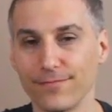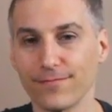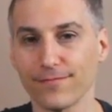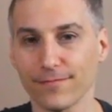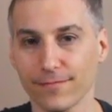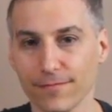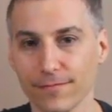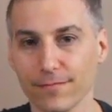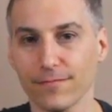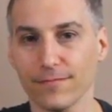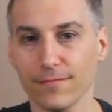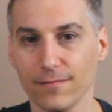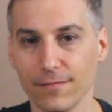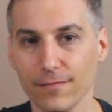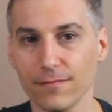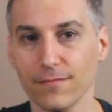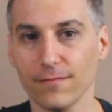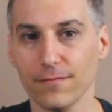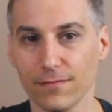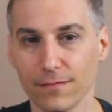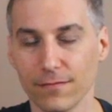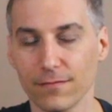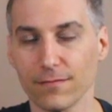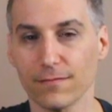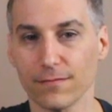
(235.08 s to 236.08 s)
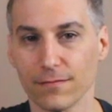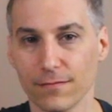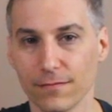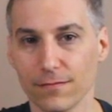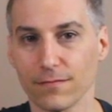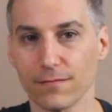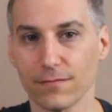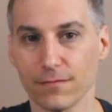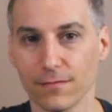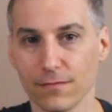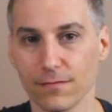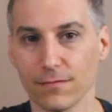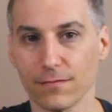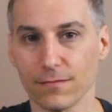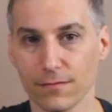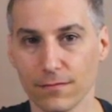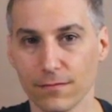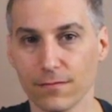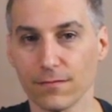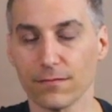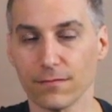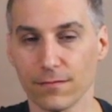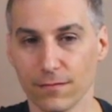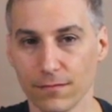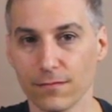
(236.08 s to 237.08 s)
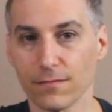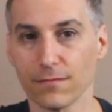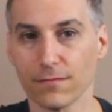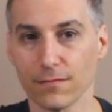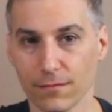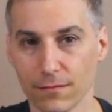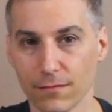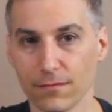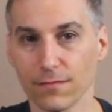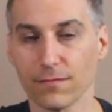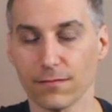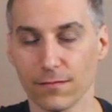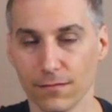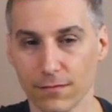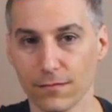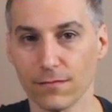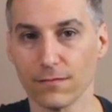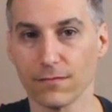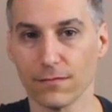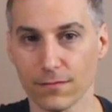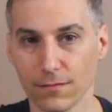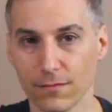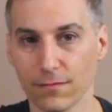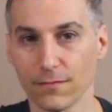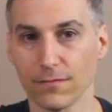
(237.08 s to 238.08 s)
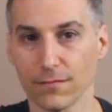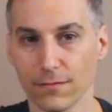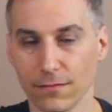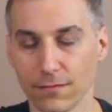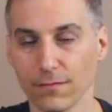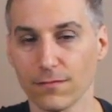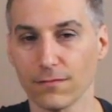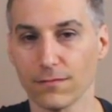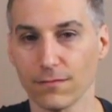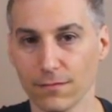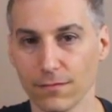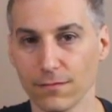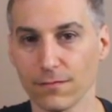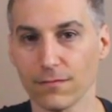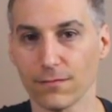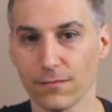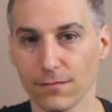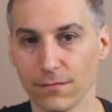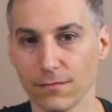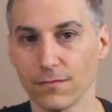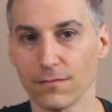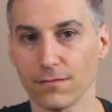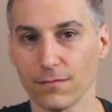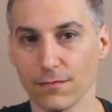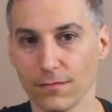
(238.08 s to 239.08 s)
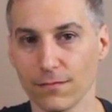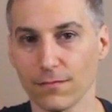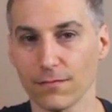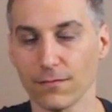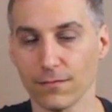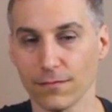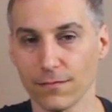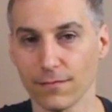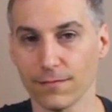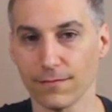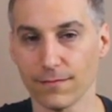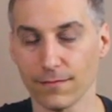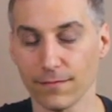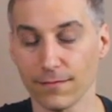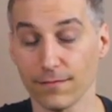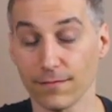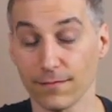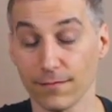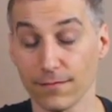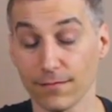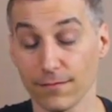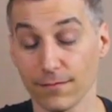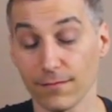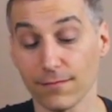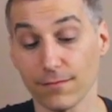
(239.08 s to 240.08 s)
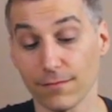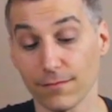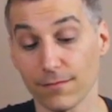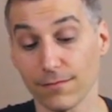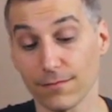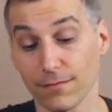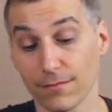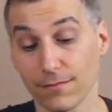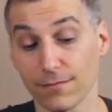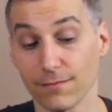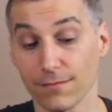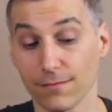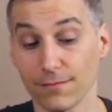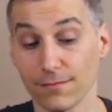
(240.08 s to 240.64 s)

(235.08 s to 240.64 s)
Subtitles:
[no speech]